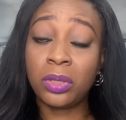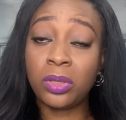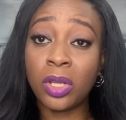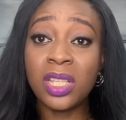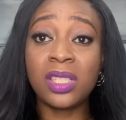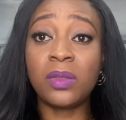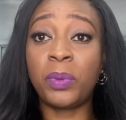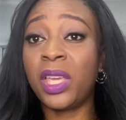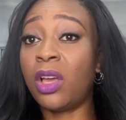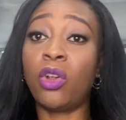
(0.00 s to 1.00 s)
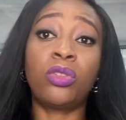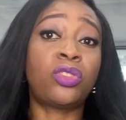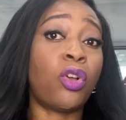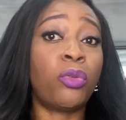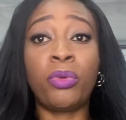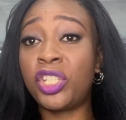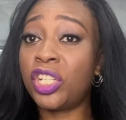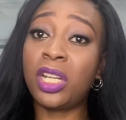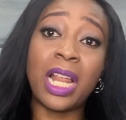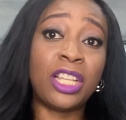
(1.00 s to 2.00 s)
Just be as
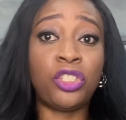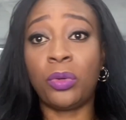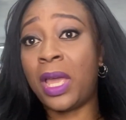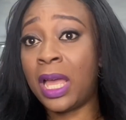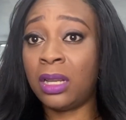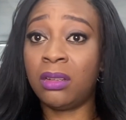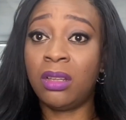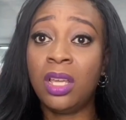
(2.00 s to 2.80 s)
original as you can.